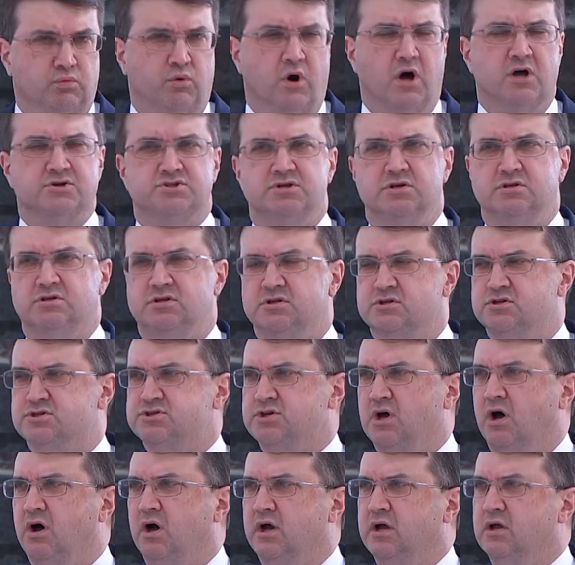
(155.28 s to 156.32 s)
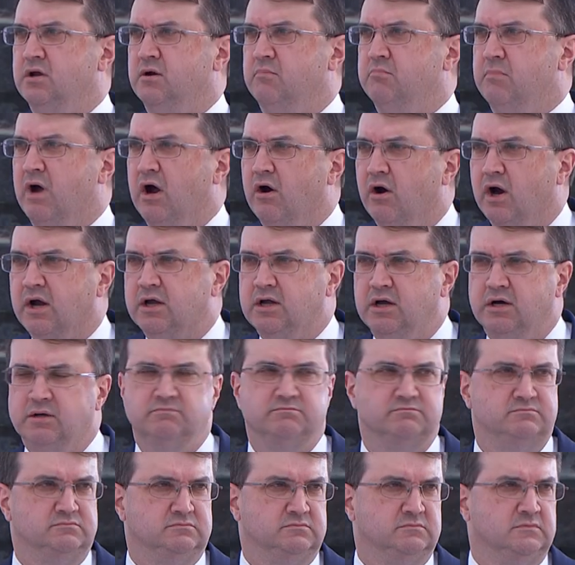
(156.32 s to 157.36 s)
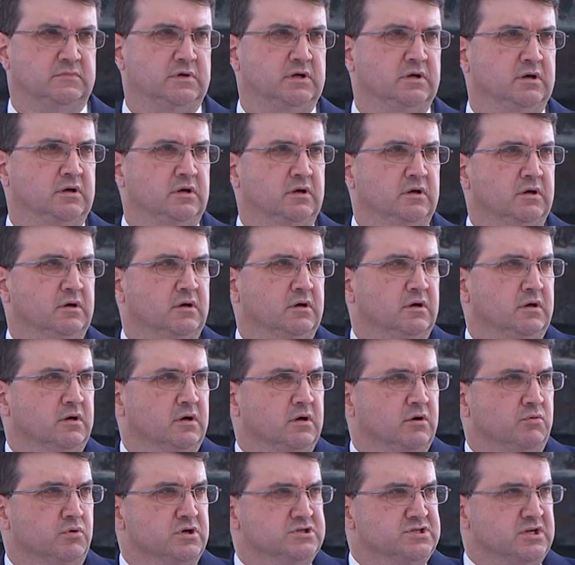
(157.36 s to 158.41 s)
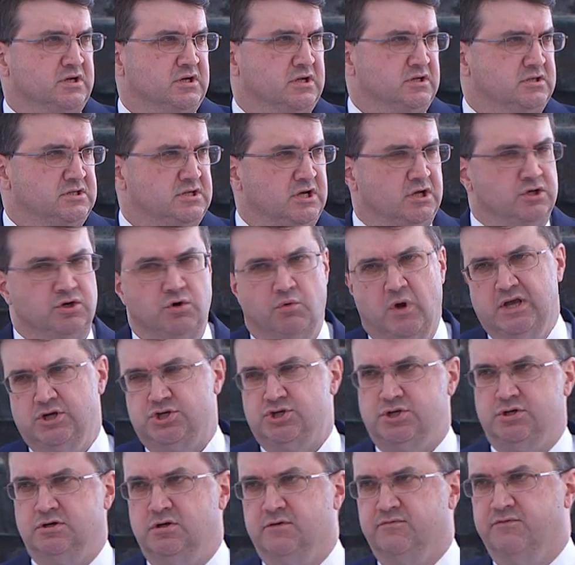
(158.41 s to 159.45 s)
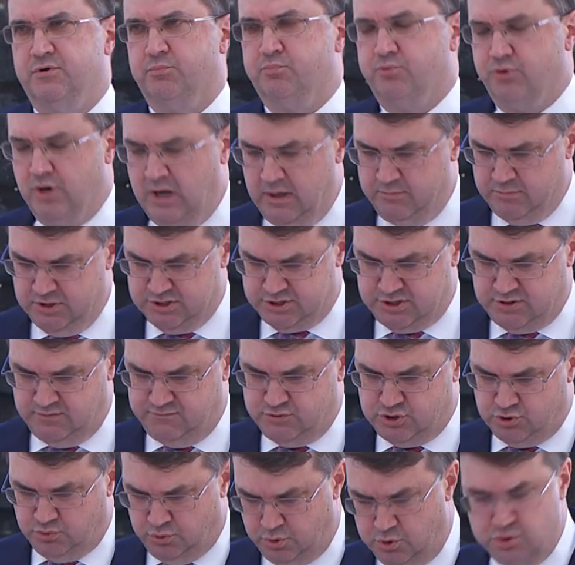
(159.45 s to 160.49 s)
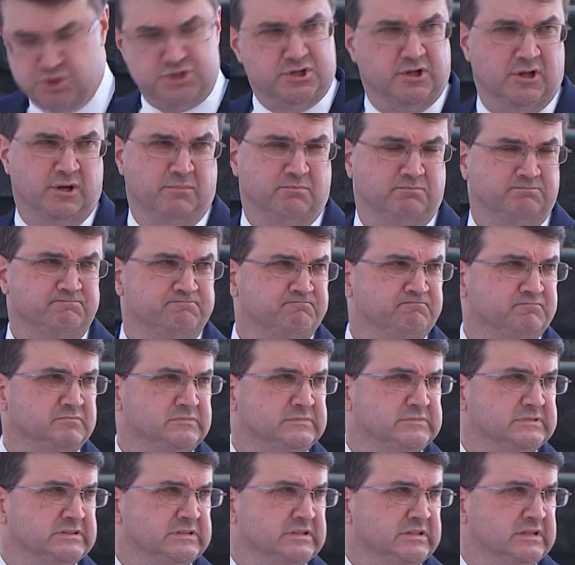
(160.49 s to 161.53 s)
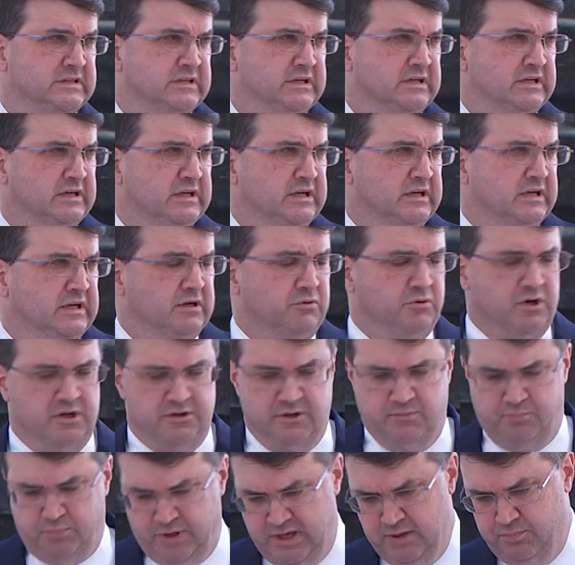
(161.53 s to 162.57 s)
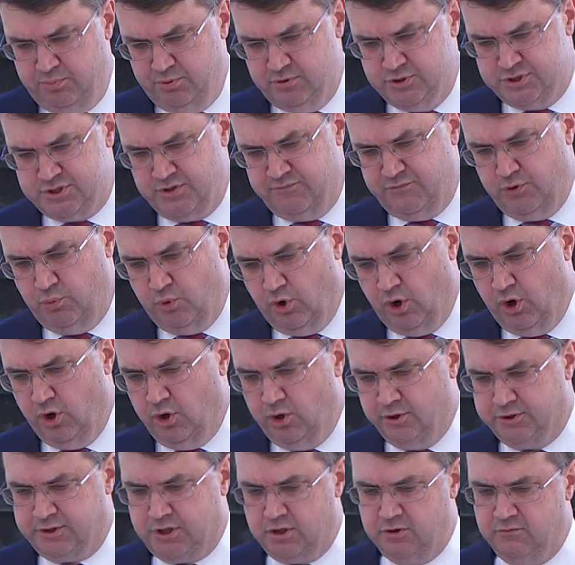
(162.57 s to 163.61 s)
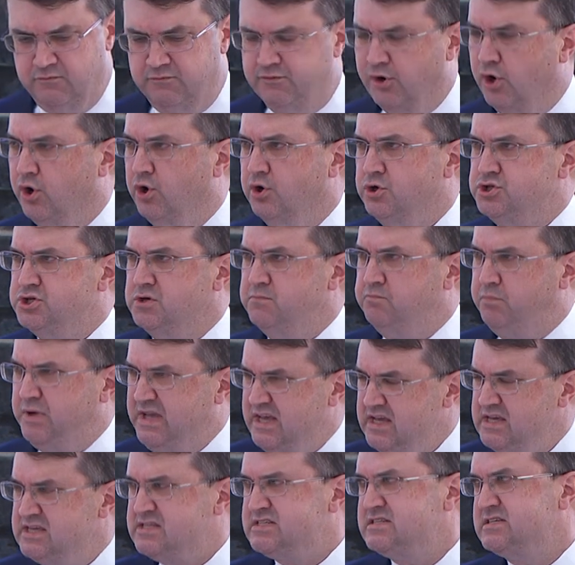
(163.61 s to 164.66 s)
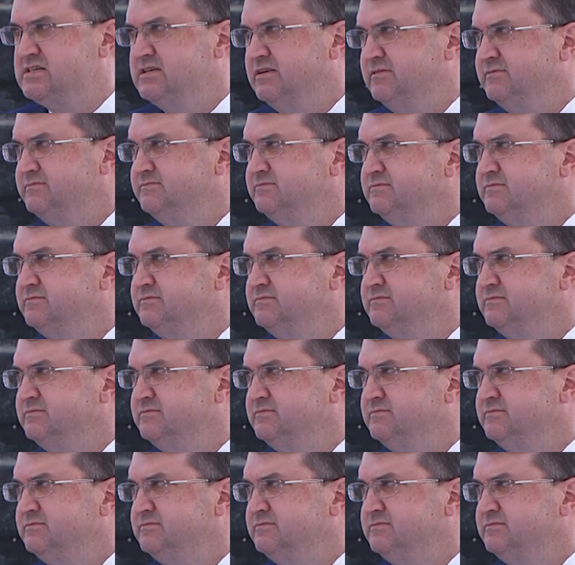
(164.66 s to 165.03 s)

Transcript: Washington saw in America was a continuation of the promise of Jerusalem, where the peoples of the world converge in peace,